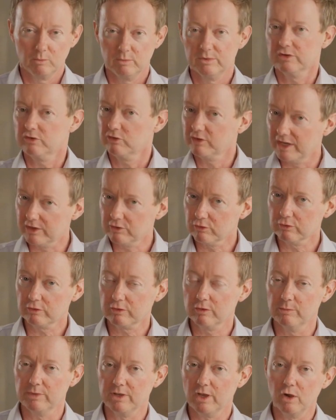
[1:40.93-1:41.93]
Schedules
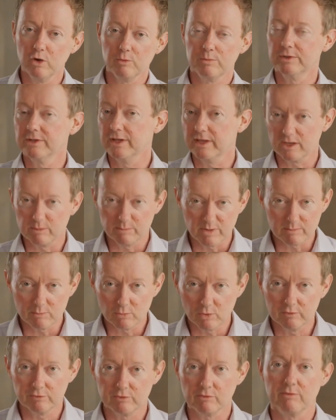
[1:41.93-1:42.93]
can be open, they can be
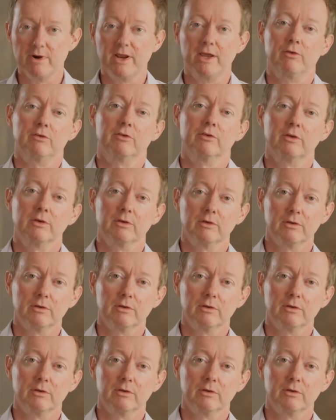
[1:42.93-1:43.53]
moved around.